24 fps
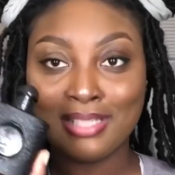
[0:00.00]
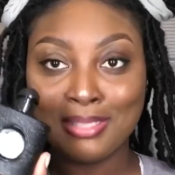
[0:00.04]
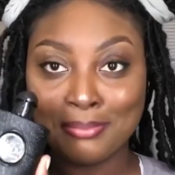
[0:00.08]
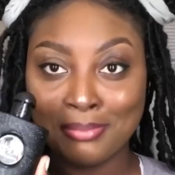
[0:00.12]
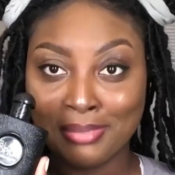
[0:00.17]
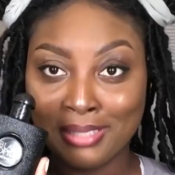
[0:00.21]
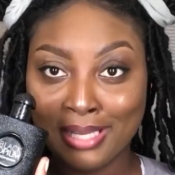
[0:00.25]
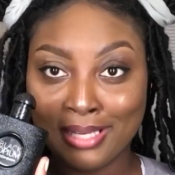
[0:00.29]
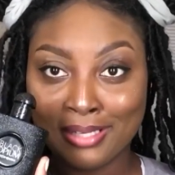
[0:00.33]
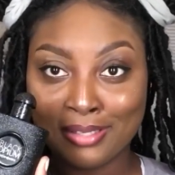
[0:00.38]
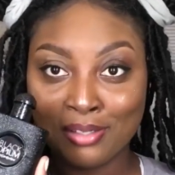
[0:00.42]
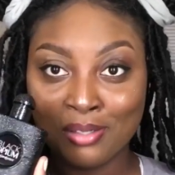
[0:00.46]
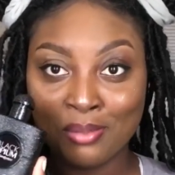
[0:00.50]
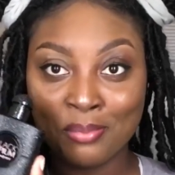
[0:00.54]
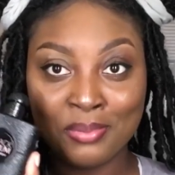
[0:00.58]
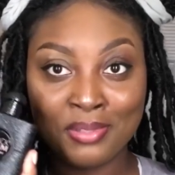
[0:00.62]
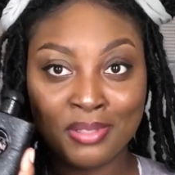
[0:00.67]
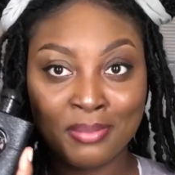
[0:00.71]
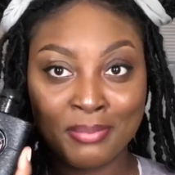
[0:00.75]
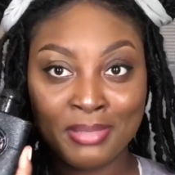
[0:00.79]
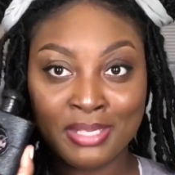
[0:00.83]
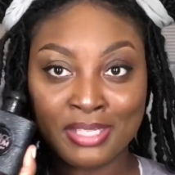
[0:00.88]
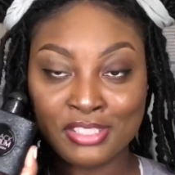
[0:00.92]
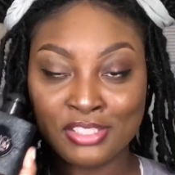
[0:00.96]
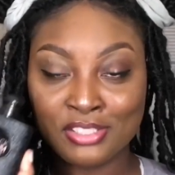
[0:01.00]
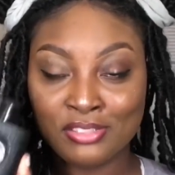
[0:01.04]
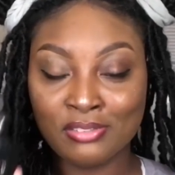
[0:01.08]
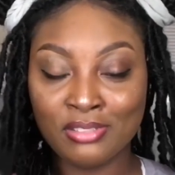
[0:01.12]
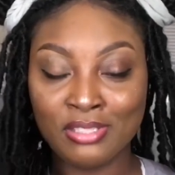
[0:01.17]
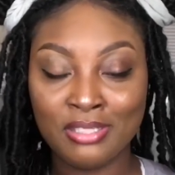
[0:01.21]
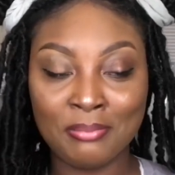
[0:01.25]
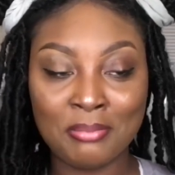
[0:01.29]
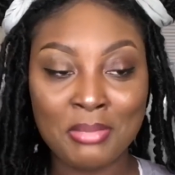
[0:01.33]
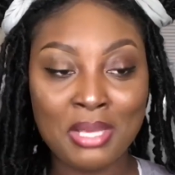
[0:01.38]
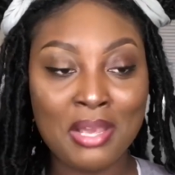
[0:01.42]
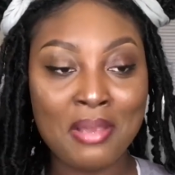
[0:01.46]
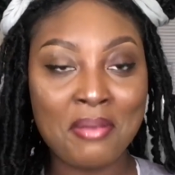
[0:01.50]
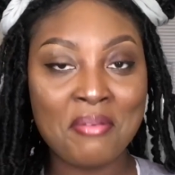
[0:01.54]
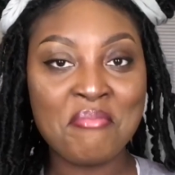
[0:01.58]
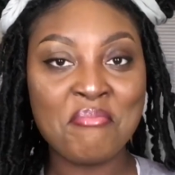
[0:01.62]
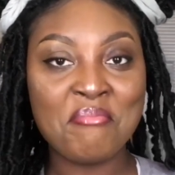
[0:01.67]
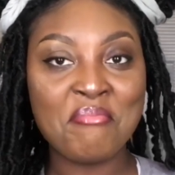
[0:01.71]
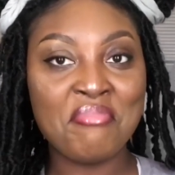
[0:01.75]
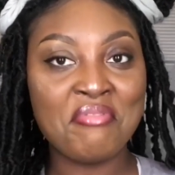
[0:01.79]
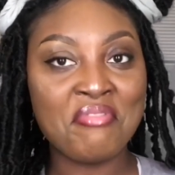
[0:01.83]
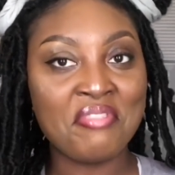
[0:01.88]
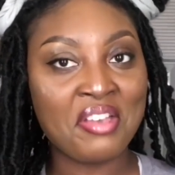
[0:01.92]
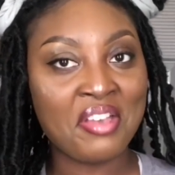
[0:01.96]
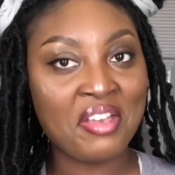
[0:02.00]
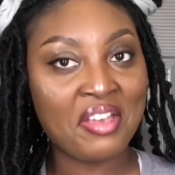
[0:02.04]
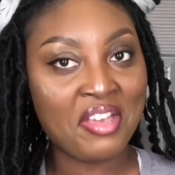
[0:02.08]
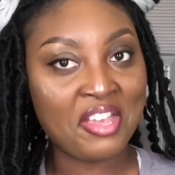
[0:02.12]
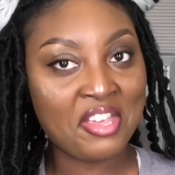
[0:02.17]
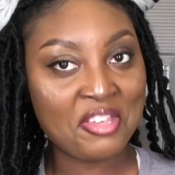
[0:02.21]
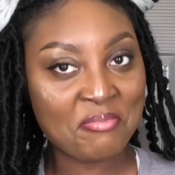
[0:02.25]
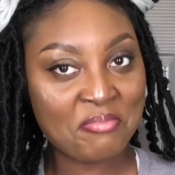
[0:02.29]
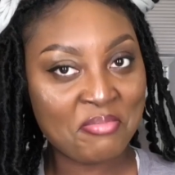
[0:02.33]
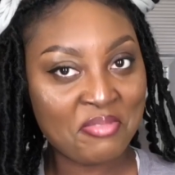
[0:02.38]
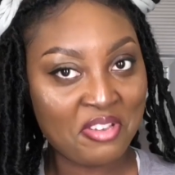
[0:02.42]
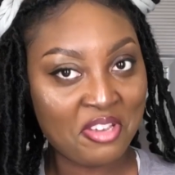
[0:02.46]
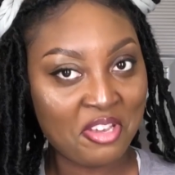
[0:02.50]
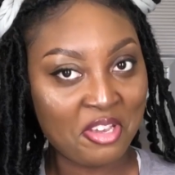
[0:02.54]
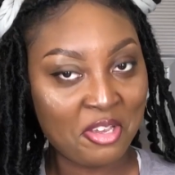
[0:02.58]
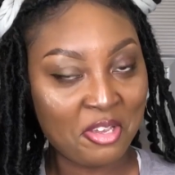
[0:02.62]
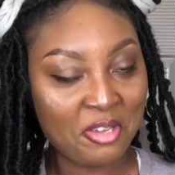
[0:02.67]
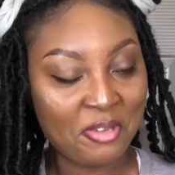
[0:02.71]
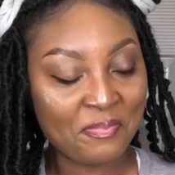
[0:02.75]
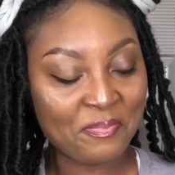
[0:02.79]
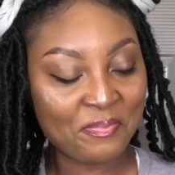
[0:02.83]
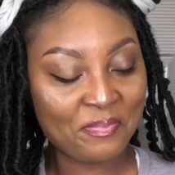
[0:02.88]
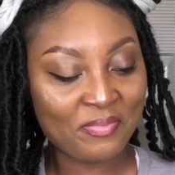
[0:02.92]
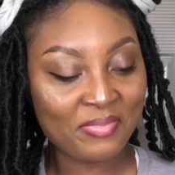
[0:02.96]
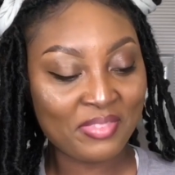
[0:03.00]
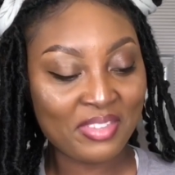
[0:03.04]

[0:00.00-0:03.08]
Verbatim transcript: Black Opium Extreme. Baby,